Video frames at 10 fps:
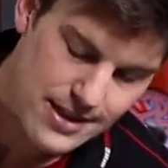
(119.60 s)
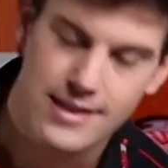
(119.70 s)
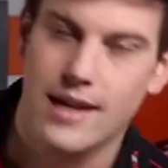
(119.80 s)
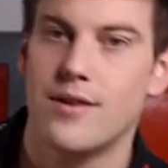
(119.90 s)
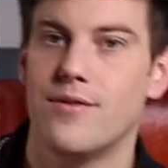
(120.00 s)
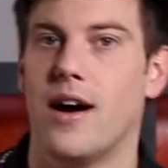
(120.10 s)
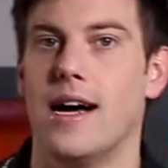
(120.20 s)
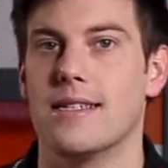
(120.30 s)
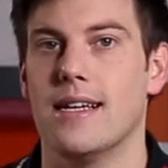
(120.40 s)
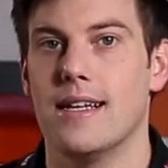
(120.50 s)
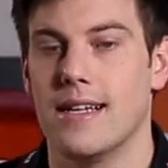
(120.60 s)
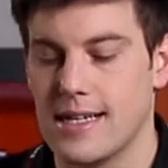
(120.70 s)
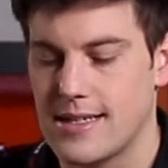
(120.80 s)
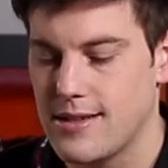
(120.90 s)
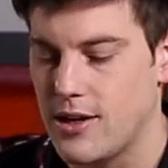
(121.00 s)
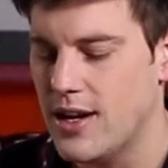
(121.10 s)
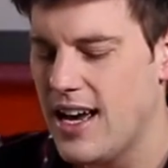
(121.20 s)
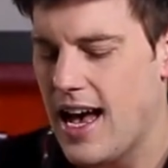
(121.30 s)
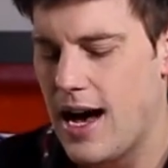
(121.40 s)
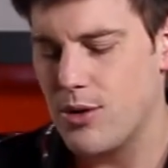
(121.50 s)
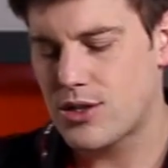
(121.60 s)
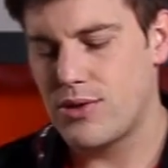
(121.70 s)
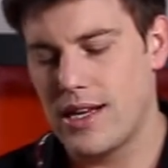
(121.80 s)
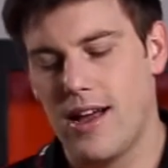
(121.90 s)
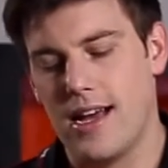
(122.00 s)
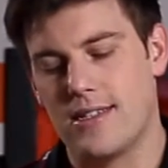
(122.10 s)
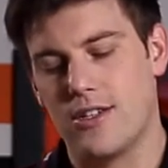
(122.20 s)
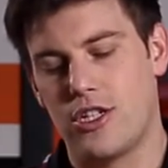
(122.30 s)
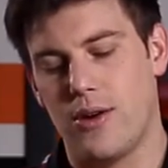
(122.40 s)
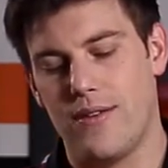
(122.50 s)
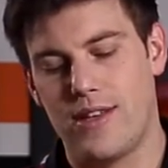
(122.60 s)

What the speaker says: sun visor like so. And what's really nice that Shoei have